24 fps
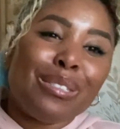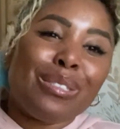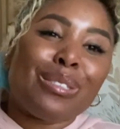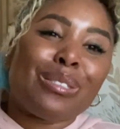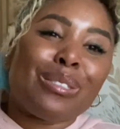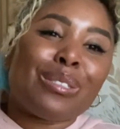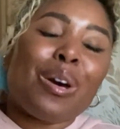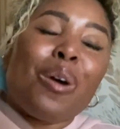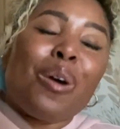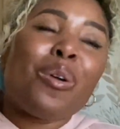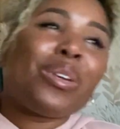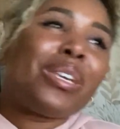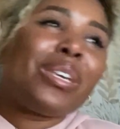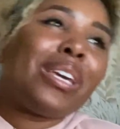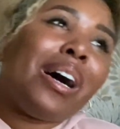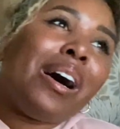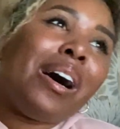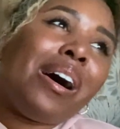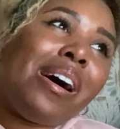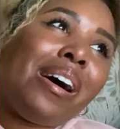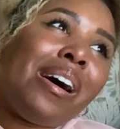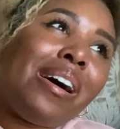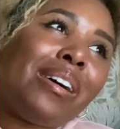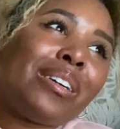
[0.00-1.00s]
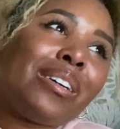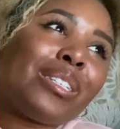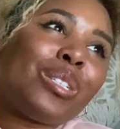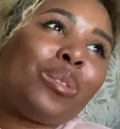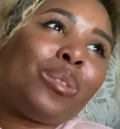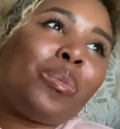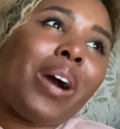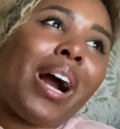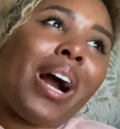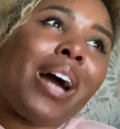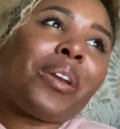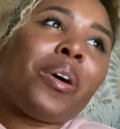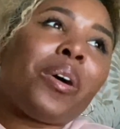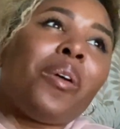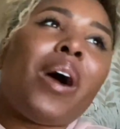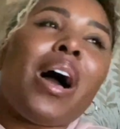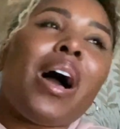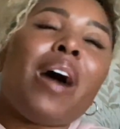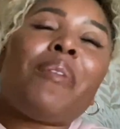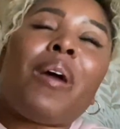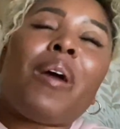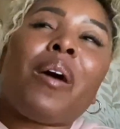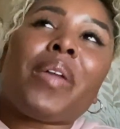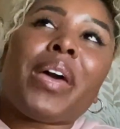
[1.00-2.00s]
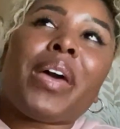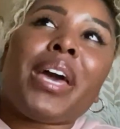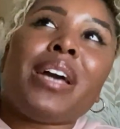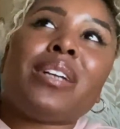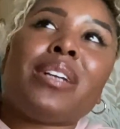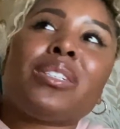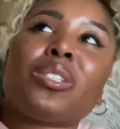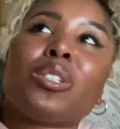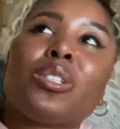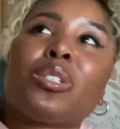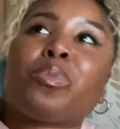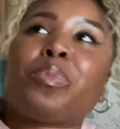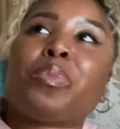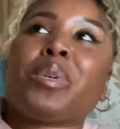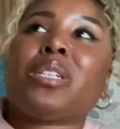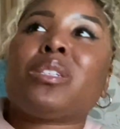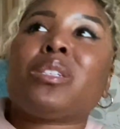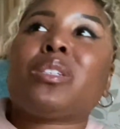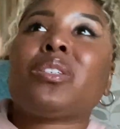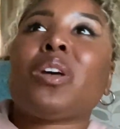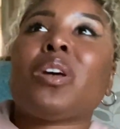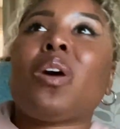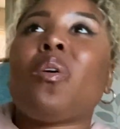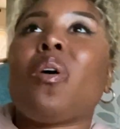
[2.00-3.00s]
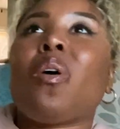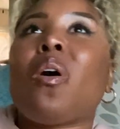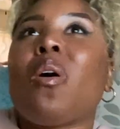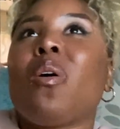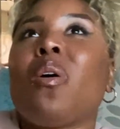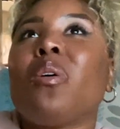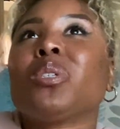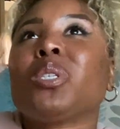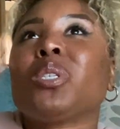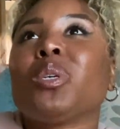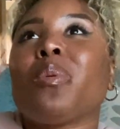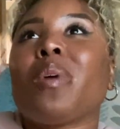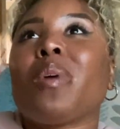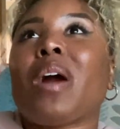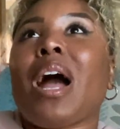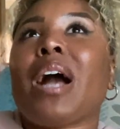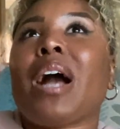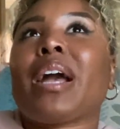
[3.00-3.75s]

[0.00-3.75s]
so young to where I don't have all the answers, but so old to where I